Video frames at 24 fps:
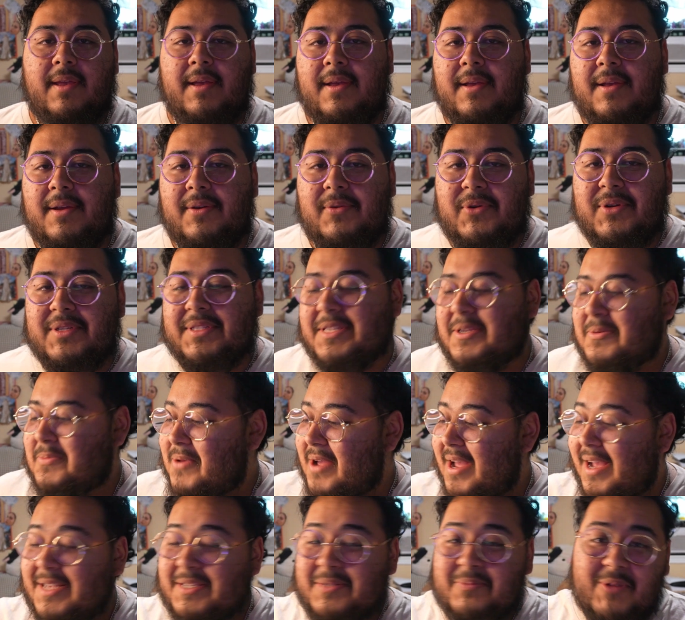What's up guys,
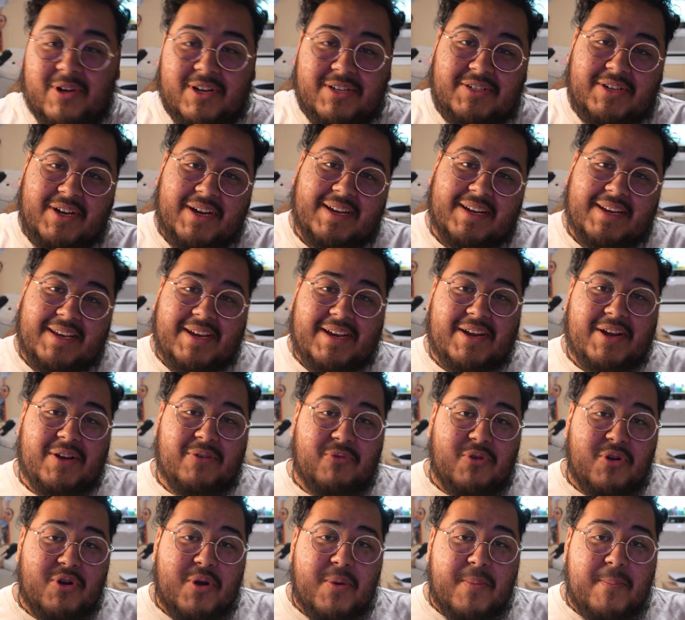Dragon here and
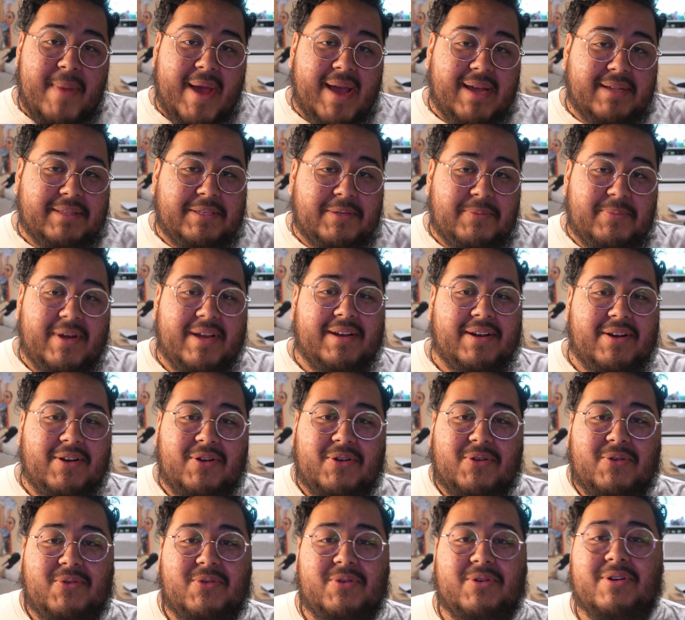welcome back to my nerd corner.